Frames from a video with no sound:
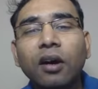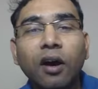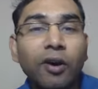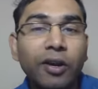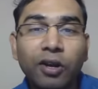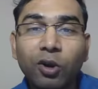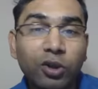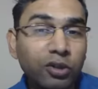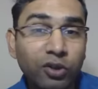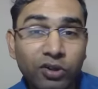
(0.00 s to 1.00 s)
Or you can go
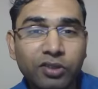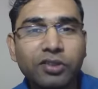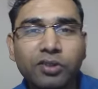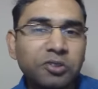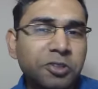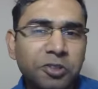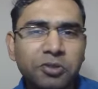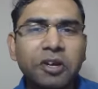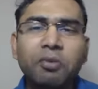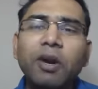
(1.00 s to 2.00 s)
to a grocery store just
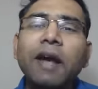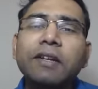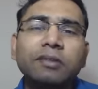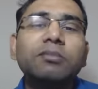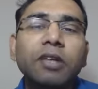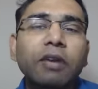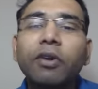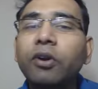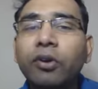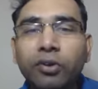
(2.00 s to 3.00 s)
to get one item. And
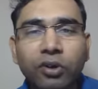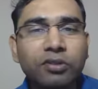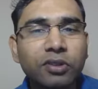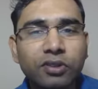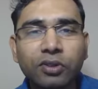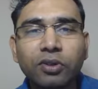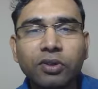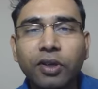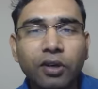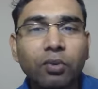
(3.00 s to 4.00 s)
when you go to a grocery
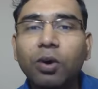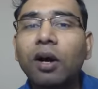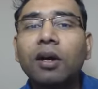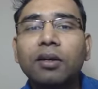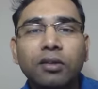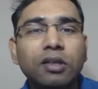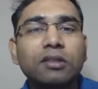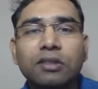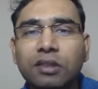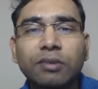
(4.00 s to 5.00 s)
store, you can walk, you can
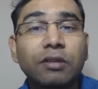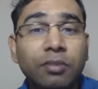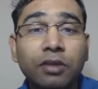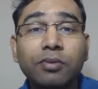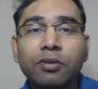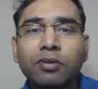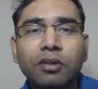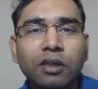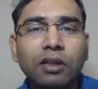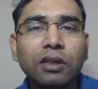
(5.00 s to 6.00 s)
see some other people,
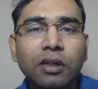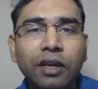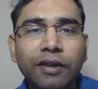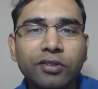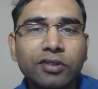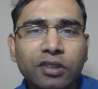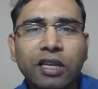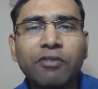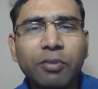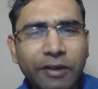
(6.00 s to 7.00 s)
and you
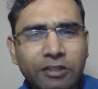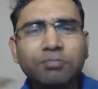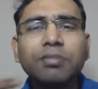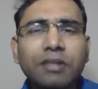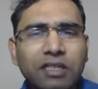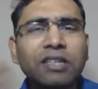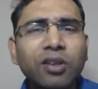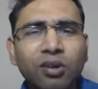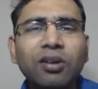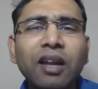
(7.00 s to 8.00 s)
see everybody's busy in
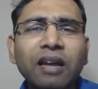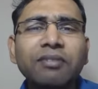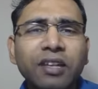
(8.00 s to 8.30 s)
their own life.